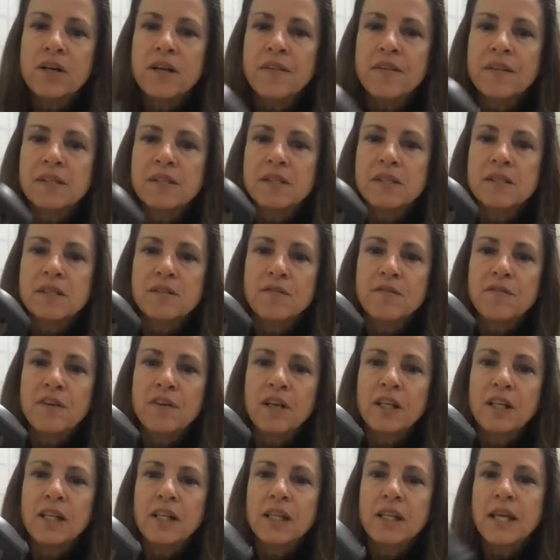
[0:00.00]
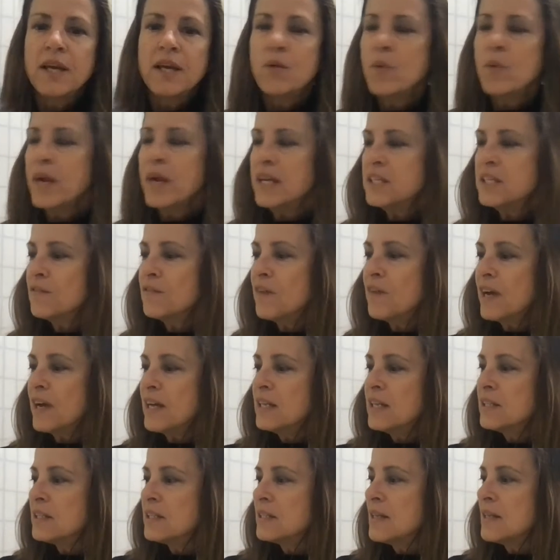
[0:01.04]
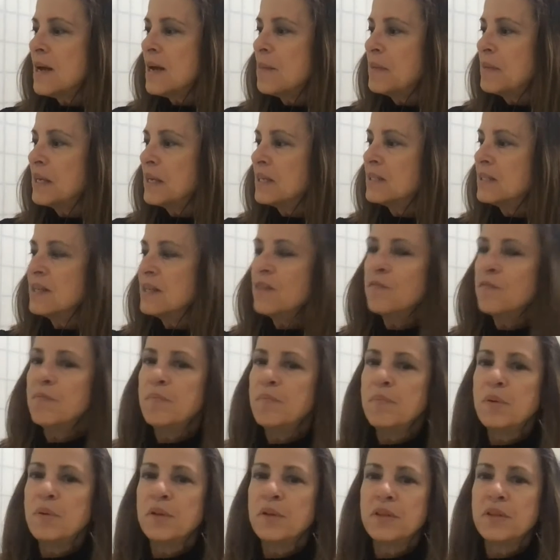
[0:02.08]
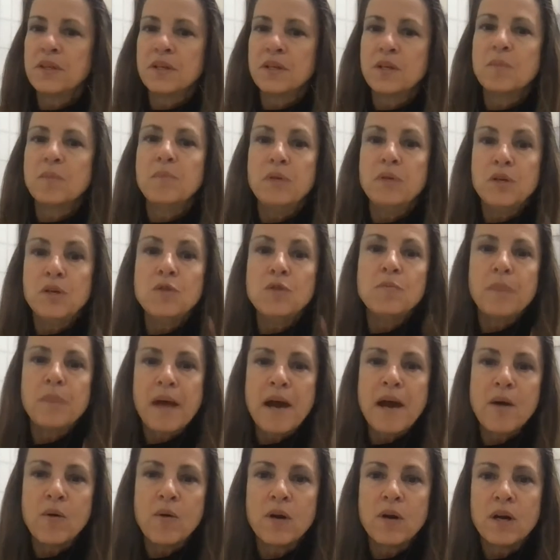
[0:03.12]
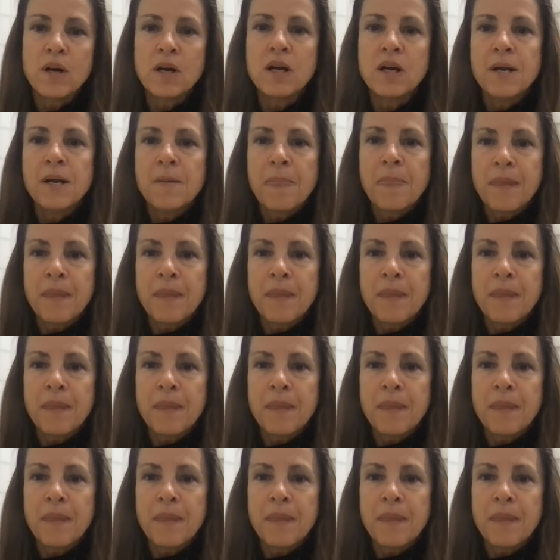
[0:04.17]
and this is a fairly lightweight device because they've put the compute power